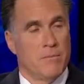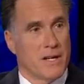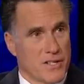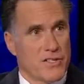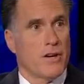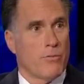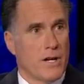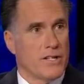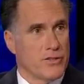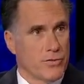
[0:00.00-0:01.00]
because they're
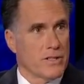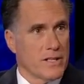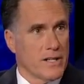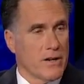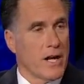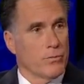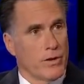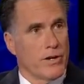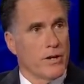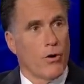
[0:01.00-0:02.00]
ready to drill there, and
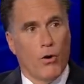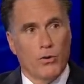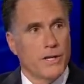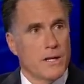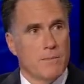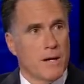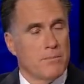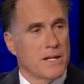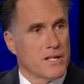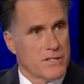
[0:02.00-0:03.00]
we're here holding them up
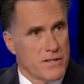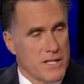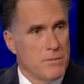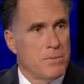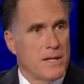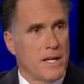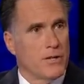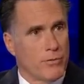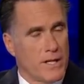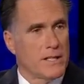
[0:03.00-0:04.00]
because of the EPA
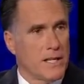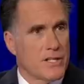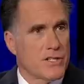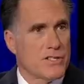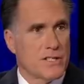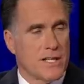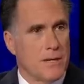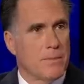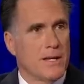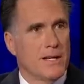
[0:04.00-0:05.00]
and regulations that
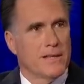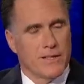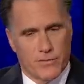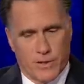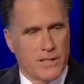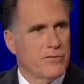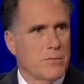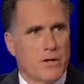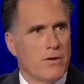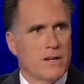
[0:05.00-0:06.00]
keep the drilling from
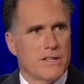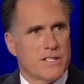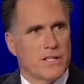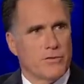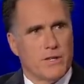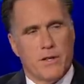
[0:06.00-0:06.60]
occurring in this country.